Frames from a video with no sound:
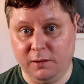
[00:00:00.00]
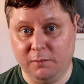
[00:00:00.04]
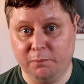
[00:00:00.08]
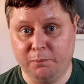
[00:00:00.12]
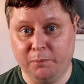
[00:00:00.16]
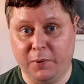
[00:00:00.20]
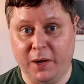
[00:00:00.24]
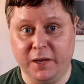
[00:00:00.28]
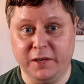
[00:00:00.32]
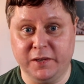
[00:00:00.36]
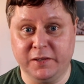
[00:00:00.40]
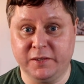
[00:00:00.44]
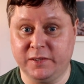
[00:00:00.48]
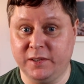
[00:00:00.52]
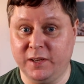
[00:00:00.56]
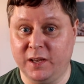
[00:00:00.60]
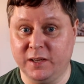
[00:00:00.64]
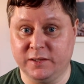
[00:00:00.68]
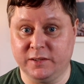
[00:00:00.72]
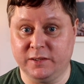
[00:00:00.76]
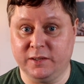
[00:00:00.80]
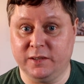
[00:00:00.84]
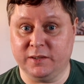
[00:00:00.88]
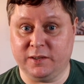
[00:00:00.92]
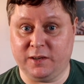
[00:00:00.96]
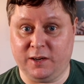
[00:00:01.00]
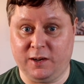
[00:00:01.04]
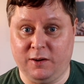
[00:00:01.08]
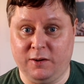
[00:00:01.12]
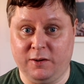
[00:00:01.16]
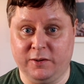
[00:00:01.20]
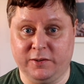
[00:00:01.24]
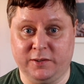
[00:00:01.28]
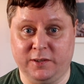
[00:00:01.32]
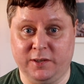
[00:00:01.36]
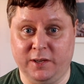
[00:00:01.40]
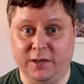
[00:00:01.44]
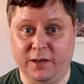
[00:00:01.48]
Bass isn't as
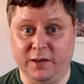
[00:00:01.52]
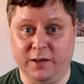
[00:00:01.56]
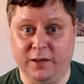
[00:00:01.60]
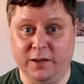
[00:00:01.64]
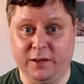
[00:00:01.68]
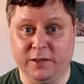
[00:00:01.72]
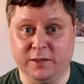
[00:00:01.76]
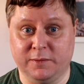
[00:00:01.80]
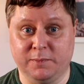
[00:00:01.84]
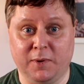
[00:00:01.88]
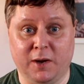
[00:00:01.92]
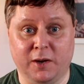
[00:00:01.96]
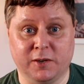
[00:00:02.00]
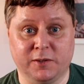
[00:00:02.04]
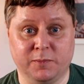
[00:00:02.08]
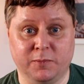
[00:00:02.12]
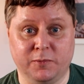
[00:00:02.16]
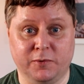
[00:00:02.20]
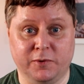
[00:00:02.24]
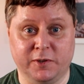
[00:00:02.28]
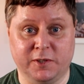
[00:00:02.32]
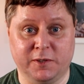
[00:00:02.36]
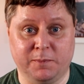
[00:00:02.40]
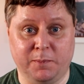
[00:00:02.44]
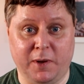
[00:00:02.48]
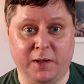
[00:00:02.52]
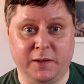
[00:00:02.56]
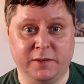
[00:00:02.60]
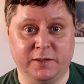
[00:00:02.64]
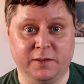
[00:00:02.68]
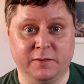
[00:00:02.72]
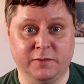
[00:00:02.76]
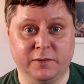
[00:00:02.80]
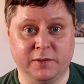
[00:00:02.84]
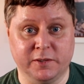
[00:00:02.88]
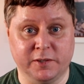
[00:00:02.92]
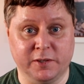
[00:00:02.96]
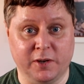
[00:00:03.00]
class leading as much more
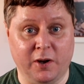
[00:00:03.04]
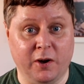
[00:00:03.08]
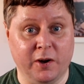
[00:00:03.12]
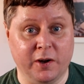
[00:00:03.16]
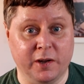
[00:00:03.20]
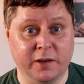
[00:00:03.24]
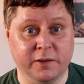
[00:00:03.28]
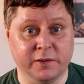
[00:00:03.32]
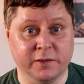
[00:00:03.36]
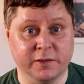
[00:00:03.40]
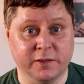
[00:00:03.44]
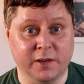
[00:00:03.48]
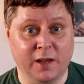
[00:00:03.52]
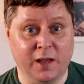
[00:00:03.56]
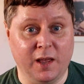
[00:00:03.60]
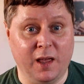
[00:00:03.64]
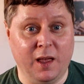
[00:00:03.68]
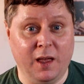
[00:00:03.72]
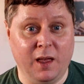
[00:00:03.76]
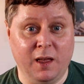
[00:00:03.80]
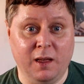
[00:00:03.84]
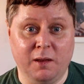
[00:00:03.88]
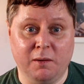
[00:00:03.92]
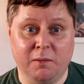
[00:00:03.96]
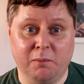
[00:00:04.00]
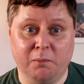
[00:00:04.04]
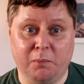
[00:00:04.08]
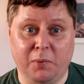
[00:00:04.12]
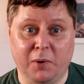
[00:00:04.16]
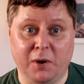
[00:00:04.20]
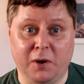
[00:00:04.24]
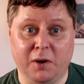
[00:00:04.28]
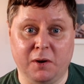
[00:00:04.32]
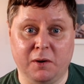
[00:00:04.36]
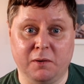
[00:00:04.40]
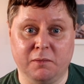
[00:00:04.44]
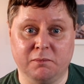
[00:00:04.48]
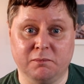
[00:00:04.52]
expensive designs,
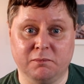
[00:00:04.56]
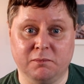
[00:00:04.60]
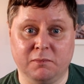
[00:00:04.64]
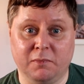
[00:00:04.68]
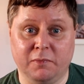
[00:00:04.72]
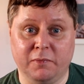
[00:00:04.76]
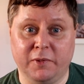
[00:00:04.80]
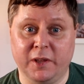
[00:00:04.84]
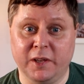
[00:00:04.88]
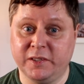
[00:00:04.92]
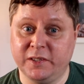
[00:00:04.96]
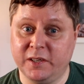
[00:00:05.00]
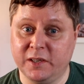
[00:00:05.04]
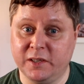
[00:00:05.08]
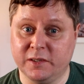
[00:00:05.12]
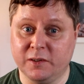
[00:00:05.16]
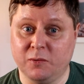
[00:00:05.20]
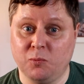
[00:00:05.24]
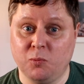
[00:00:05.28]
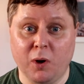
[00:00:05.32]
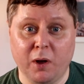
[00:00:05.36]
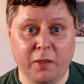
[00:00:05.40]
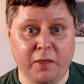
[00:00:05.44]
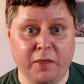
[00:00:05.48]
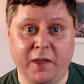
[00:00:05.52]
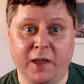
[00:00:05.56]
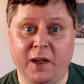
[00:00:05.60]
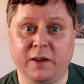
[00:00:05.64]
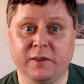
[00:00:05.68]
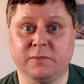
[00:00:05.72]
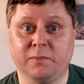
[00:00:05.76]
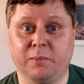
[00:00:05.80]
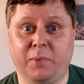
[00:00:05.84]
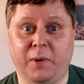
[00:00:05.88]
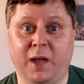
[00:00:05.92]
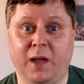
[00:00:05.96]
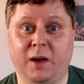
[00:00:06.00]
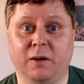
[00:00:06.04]
but this is a
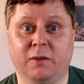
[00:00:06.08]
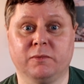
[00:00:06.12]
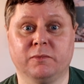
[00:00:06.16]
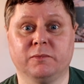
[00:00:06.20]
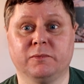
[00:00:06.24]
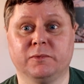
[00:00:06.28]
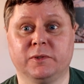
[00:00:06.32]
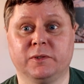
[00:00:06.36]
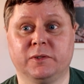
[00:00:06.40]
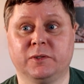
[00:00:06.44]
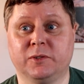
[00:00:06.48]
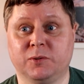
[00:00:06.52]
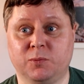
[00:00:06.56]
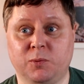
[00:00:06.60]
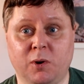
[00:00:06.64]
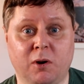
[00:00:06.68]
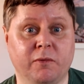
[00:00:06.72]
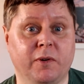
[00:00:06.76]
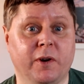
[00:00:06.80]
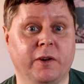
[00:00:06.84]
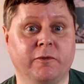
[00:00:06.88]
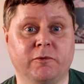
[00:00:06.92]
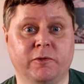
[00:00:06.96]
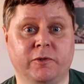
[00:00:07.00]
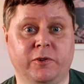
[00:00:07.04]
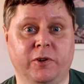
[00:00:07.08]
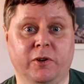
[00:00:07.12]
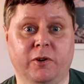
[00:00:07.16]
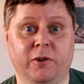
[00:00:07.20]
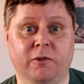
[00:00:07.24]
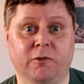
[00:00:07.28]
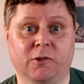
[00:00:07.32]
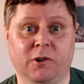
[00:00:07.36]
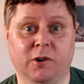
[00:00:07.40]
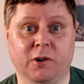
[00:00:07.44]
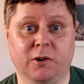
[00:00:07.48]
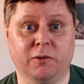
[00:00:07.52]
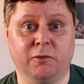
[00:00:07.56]
£1,000,
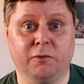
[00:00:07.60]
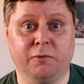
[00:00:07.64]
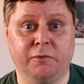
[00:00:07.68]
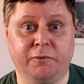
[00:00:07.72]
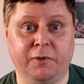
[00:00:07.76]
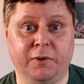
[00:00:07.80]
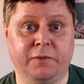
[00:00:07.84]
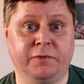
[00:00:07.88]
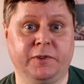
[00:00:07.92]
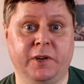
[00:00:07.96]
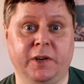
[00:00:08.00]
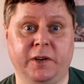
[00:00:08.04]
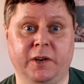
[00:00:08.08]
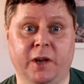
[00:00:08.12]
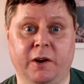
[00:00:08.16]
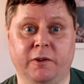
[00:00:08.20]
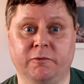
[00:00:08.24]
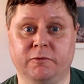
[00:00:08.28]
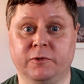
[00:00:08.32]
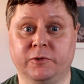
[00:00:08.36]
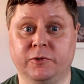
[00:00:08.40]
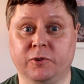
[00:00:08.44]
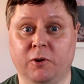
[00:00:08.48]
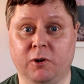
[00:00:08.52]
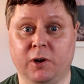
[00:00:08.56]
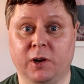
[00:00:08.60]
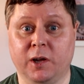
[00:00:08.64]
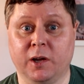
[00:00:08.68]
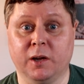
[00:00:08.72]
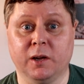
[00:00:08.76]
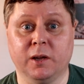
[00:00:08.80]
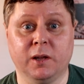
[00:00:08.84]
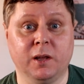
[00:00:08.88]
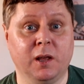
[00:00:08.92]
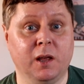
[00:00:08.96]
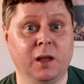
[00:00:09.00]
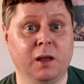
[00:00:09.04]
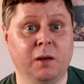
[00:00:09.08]
€1,200, $1,500
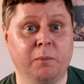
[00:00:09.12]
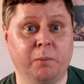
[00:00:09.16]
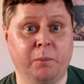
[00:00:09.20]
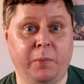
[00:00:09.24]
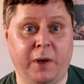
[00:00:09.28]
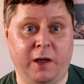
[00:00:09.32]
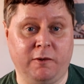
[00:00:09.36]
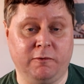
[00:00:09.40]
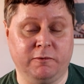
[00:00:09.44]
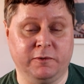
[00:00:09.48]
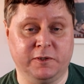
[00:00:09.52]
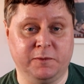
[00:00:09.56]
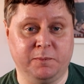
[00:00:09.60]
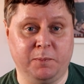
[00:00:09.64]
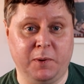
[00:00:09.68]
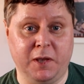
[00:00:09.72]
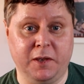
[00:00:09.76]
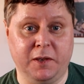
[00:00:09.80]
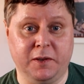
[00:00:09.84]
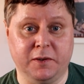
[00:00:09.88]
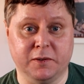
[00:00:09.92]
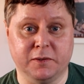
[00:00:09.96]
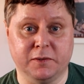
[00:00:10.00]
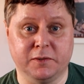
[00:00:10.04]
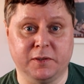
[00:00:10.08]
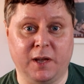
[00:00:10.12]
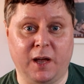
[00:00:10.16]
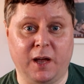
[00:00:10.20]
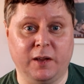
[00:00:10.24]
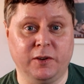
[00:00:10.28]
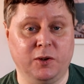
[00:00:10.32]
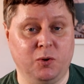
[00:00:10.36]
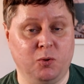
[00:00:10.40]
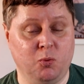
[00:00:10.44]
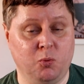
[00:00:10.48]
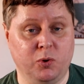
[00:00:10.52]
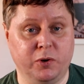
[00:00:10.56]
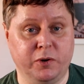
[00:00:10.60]
pair of speakers, and
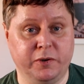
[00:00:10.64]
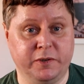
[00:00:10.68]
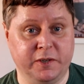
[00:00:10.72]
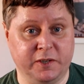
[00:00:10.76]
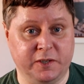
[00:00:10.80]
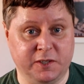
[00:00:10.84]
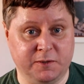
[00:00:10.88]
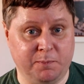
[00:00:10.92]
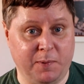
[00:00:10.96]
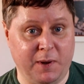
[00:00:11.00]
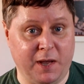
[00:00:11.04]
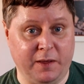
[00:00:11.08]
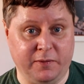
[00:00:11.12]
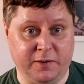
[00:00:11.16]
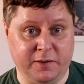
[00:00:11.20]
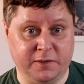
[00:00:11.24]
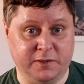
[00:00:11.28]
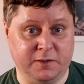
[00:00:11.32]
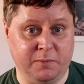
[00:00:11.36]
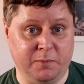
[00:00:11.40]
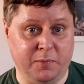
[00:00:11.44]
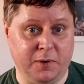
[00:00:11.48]
you wouldn't expect this to